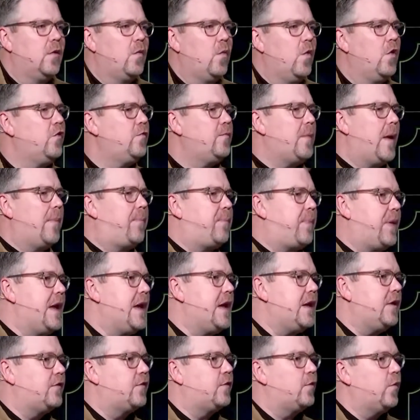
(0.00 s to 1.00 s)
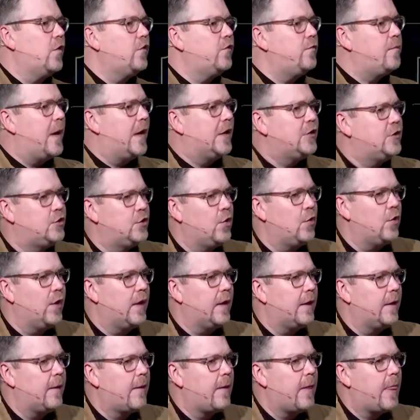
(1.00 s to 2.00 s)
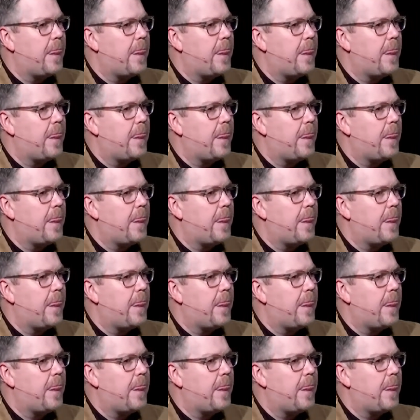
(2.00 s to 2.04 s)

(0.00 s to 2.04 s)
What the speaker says: Where's my peace? Where's my joy?